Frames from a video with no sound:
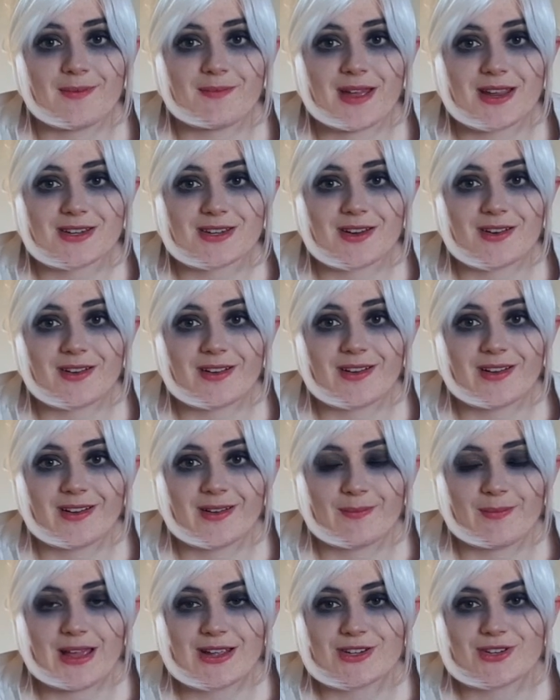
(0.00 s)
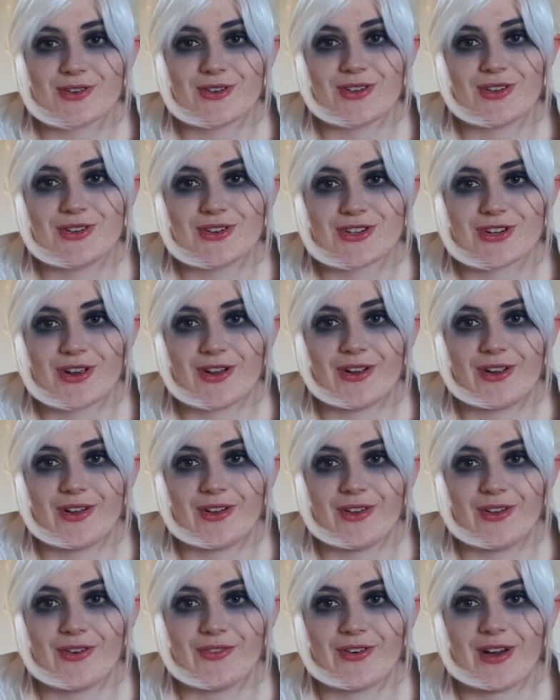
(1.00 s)
Make sure, make sure you show
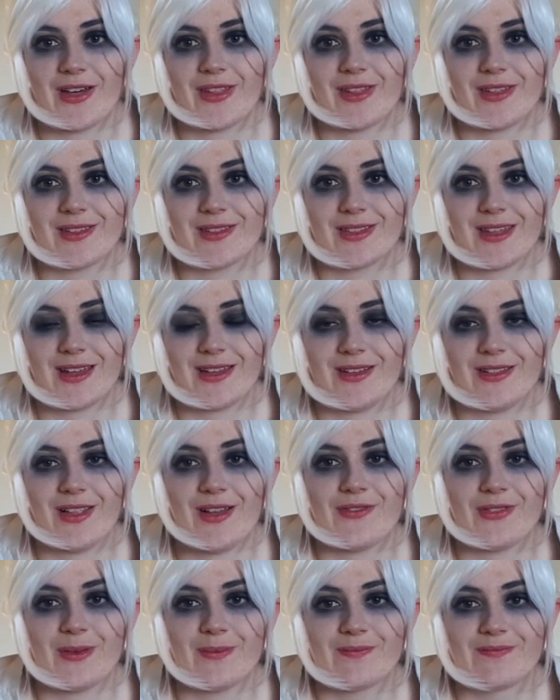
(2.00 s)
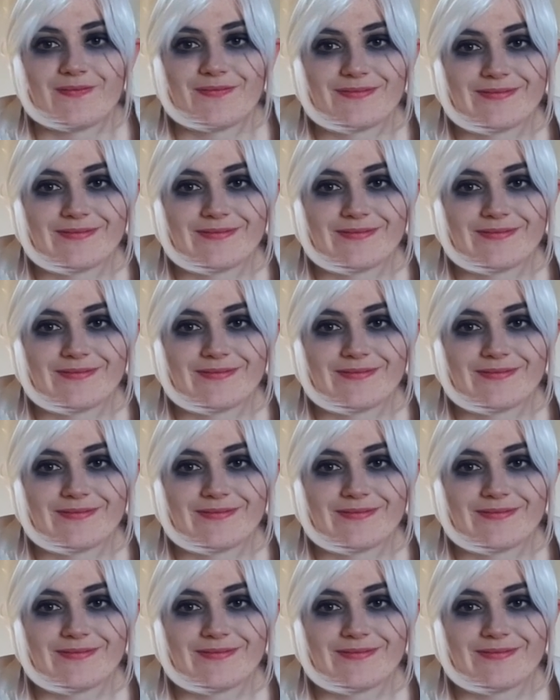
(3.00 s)
your father that you love him.